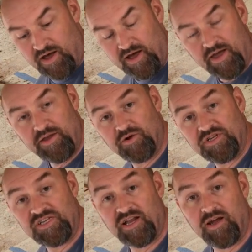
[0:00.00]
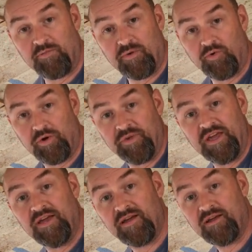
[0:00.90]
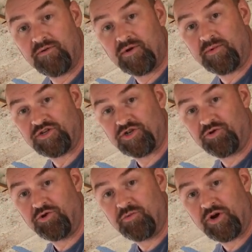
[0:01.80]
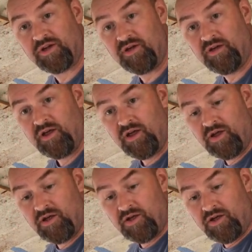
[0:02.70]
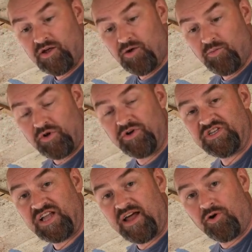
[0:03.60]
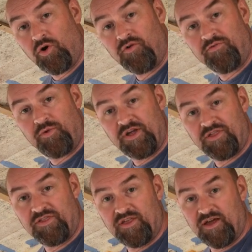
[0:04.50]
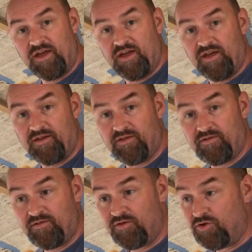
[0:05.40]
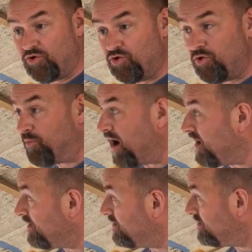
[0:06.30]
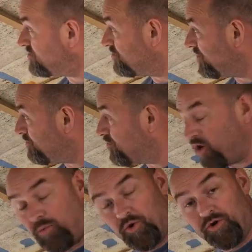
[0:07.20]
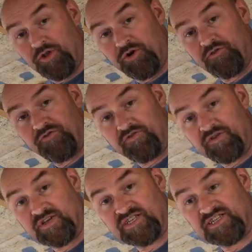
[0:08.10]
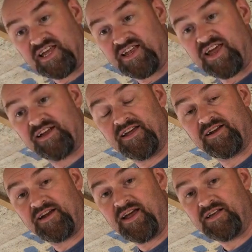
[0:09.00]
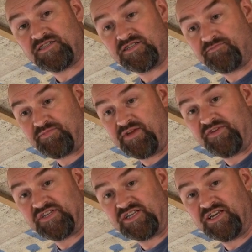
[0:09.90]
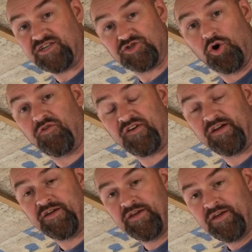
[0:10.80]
You're going to see a little bit more of me when I'm actually doing the work. We're going to start off with the new panelling that's going to get put up on the roof. As I said earlier, it's PVC soffit.